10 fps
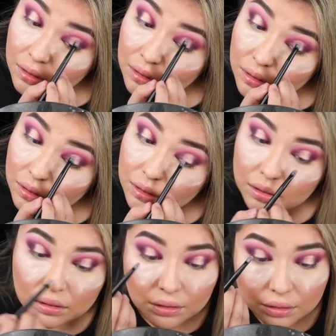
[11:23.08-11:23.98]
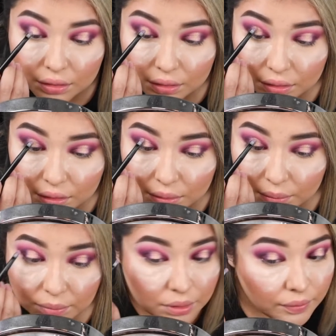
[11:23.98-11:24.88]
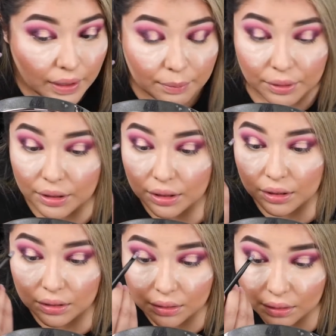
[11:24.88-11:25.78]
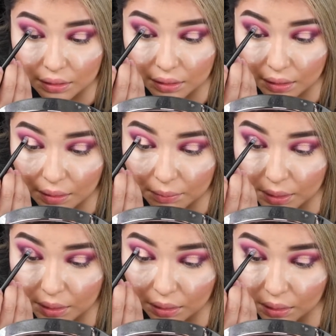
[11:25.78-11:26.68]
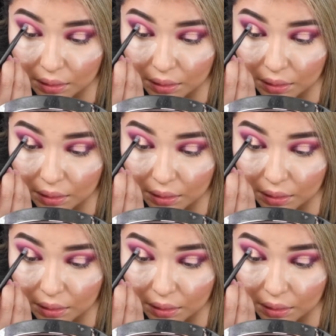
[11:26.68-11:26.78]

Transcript: A little bit more vibrant in that middle.